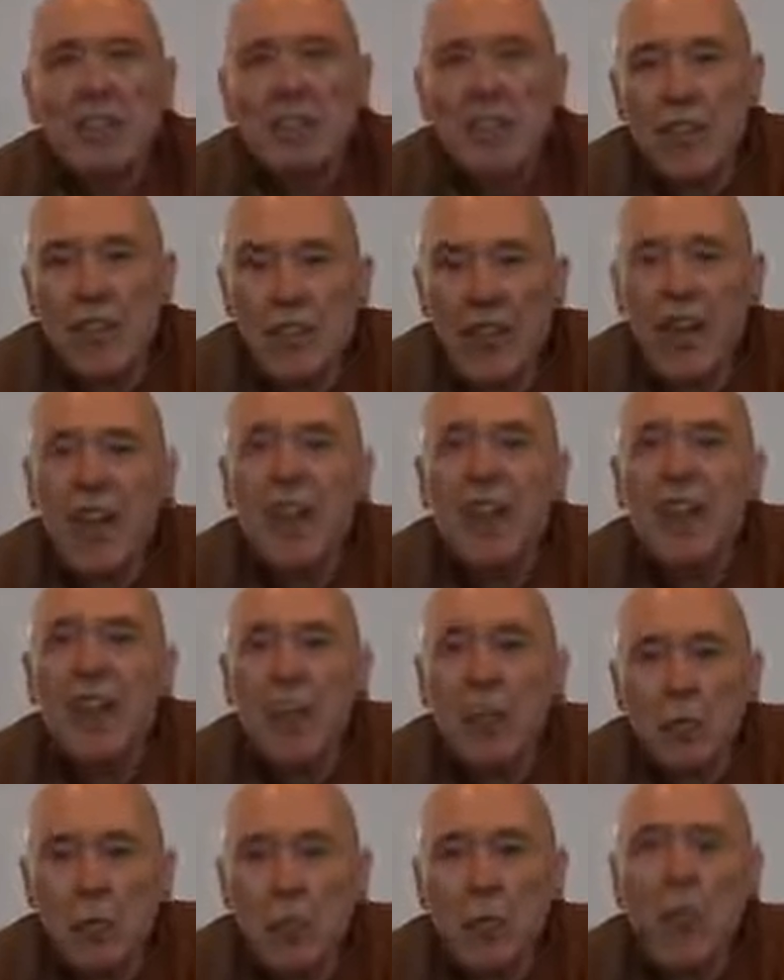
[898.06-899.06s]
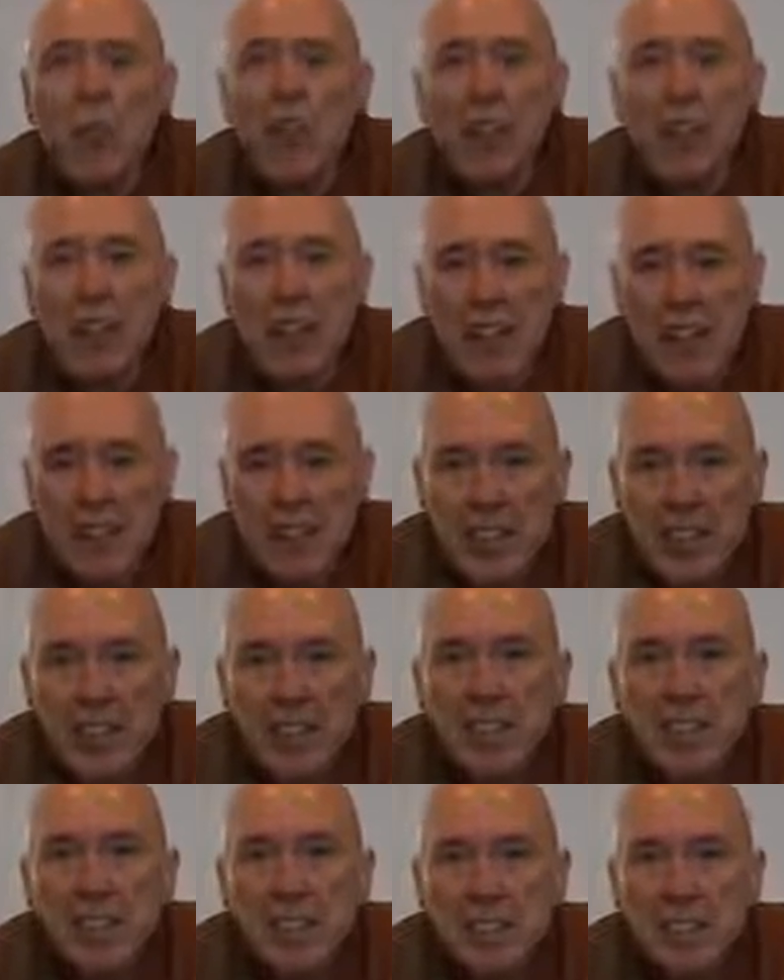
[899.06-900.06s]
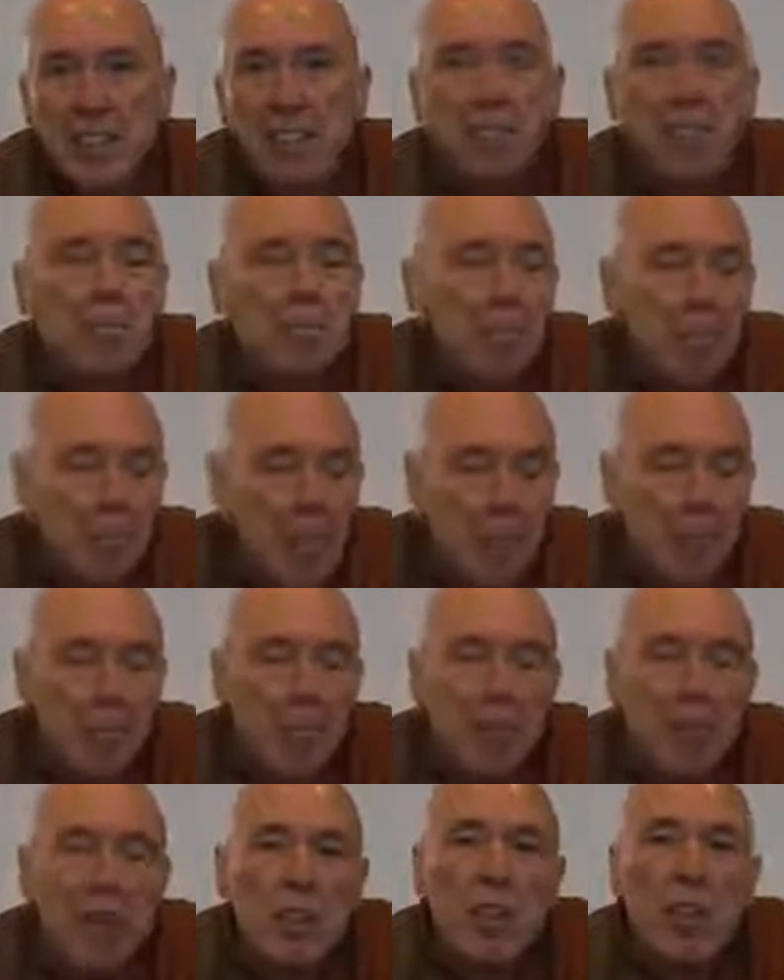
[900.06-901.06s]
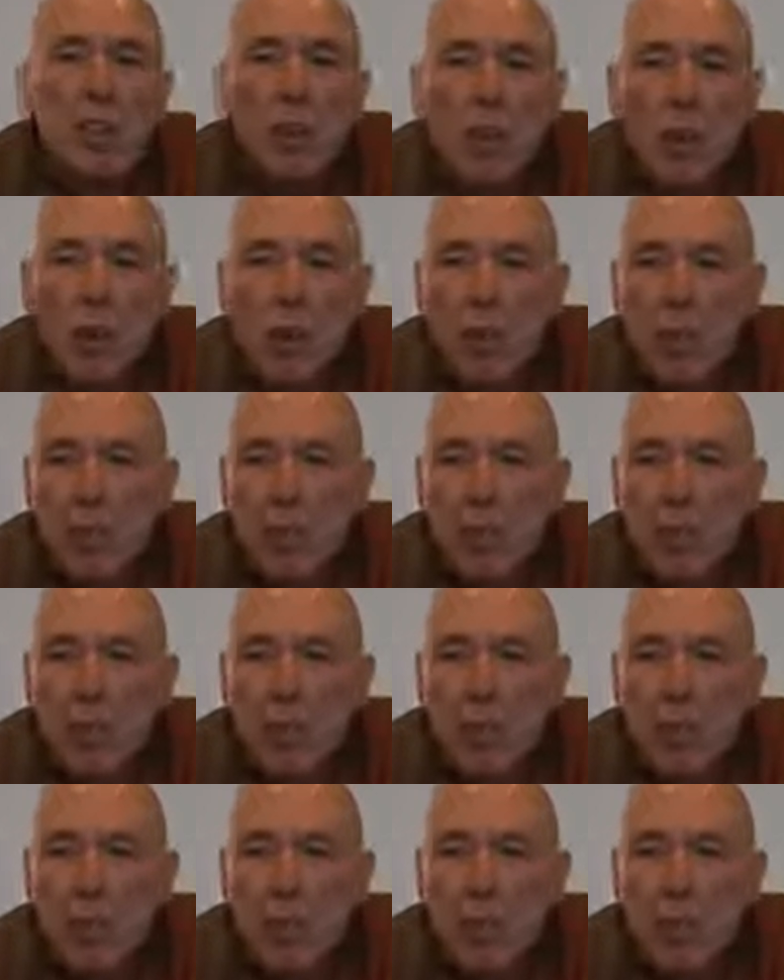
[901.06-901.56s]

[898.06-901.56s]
then one needs people more